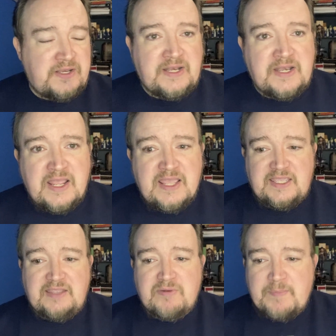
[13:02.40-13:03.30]
and
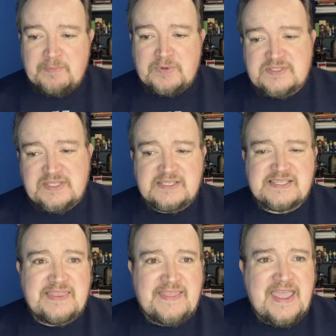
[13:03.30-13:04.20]
he remembers this
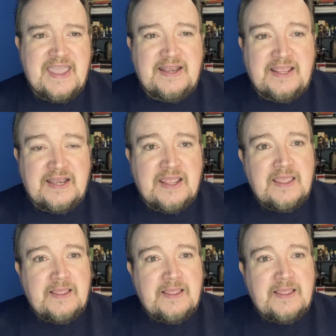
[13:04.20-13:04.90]
and that, and